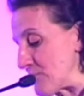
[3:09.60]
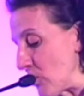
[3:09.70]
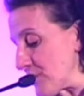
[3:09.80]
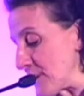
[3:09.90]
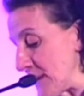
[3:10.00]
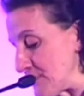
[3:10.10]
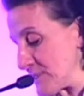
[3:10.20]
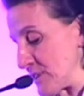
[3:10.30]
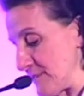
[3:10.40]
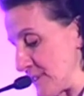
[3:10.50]
more than lip
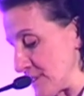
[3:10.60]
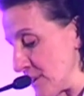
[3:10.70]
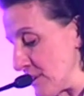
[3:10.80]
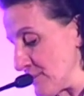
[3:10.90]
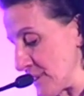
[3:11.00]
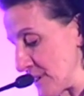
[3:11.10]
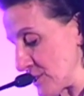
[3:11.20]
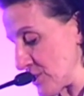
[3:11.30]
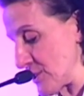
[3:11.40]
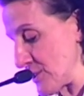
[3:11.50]
service to harm
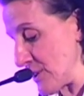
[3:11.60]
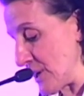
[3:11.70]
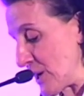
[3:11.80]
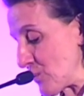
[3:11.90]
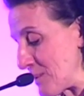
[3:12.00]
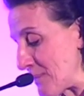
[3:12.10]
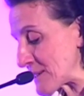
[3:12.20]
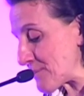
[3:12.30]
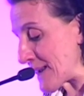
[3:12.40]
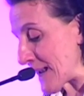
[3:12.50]
reduction. We
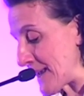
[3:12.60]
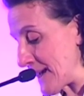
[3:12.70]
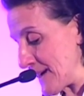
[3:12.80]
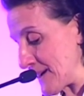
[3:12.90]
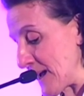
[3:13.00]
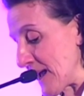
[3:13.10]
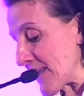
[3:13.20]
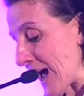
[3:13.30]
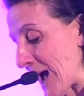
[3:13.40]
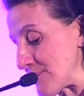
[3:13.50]
must be clear
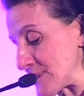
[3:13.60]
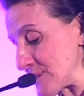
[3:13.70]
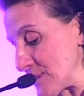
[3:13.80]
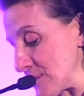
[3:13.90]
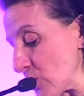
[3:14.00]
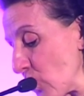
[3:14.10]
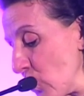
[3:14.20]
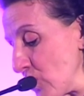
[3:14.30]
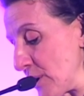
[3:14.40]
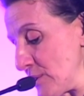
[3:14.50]
that abstinence,
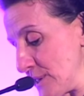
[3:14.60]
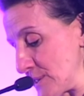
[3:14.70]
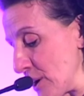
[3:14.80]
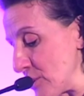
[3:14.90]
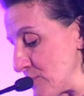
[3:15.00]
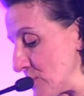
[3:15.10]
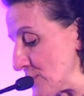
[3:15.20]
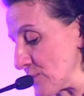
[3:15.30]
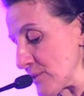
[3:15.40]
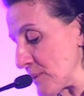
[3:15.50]
although desirable,
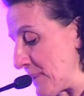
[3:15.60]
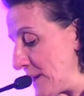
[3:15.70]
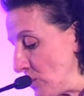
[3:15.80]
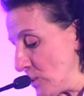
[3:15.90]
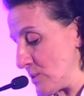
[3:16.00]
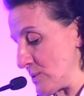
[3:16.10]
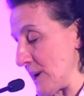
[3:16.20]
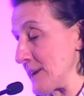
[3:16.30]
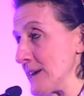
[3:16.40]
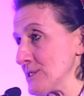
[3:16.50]
is not the be-all
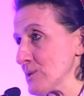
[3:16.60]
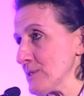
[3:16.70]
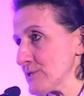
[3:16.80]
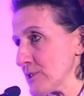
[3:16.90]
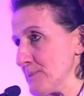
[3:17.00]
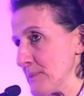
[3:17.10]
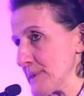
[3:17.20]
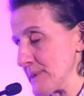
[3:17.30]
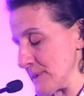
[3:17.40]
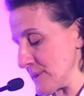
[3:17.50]
and end-all of
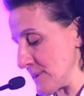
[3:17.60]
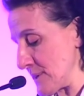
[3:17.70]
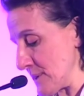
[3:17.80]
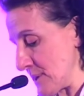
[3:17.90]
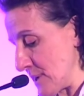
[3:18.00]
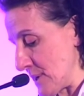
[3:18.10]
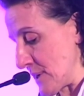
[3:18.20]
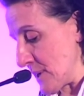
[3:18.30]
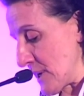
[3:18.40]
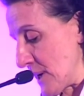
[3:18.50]
treatment.
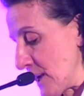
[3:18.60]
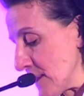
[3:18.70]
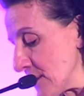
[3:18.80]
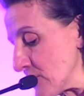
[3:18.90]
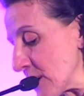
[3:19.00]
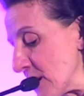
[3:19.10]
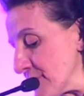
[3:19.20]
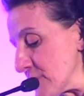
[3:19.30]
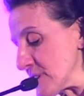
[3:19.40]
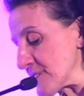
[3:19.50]
That
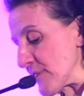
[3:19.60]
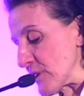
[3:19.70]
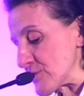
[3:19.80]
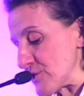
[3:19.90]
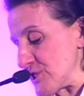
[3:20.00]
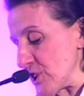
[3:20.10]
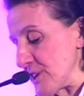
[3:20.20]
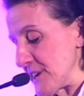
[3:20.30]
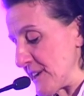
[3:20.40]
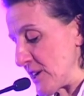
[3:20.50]
recovery is a voluntary
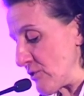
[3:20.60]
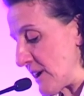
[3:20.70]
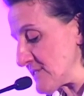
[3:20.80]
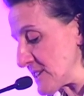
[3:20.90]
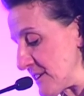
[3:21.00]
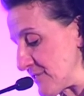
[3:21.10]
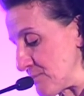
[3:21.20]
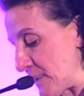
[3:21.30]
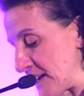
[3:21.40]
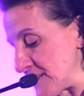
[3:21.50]
journey that arrives at a
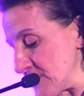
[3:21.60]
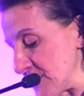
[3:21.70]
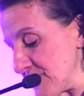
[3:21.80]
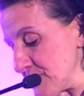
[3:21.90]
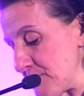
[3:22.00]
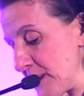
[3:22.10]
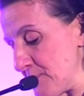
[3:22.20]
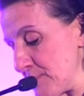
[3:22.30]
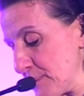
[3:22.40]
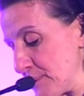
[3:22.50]
different place with different
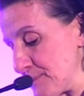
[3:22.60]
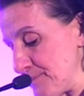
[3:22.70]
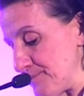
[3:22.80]
people.